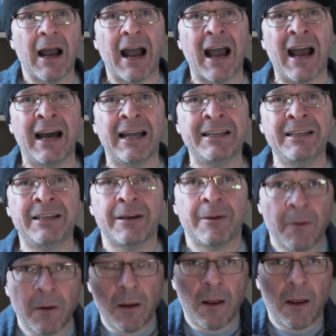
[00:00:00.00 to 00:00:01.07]
And
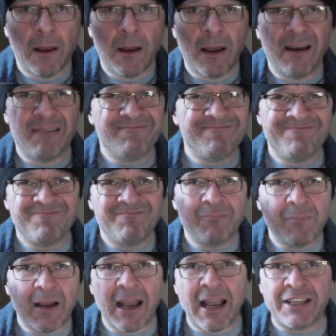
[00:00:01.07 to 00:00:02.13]

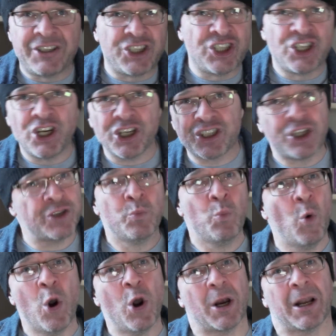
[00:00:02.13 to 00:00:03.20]
it just doesn't
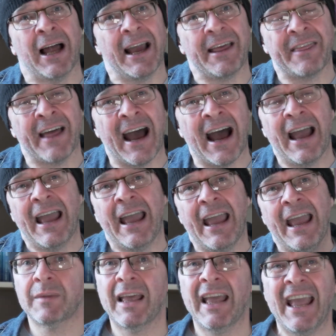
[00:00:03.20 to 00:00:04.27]
work like that.
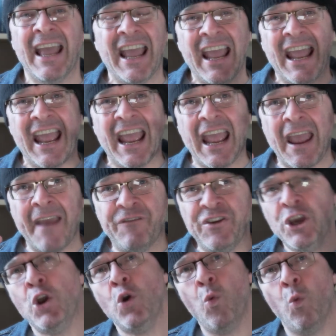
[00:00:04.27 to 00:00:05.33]
If
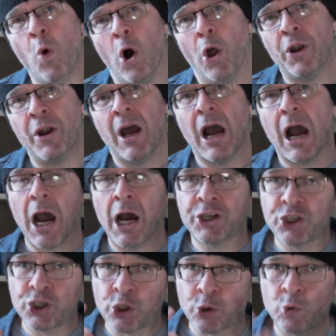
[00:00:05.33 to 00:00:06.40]
you want a
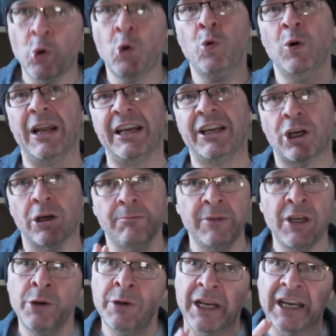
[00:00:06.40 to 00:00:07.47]
truly
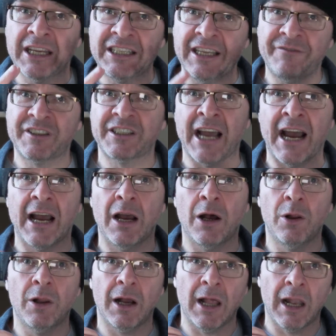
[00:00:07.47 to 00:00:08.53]
communicative
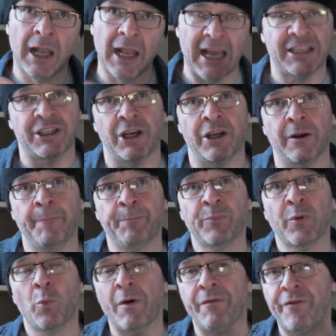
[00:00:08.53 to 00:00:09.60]
style lesson
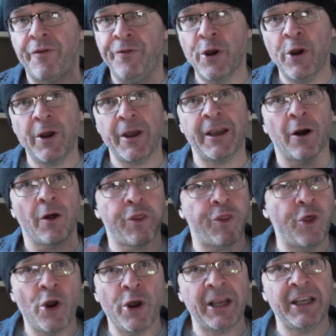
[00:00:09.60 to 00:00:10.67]
with 30 or
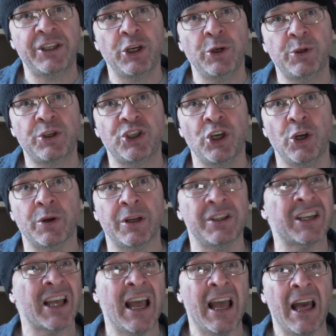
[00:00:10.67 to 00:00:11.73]
32
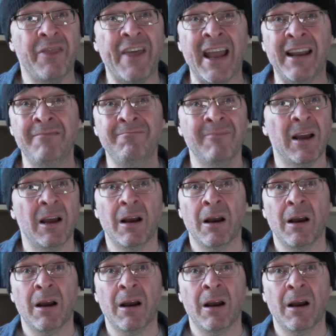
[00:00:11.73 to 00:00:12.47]
students, then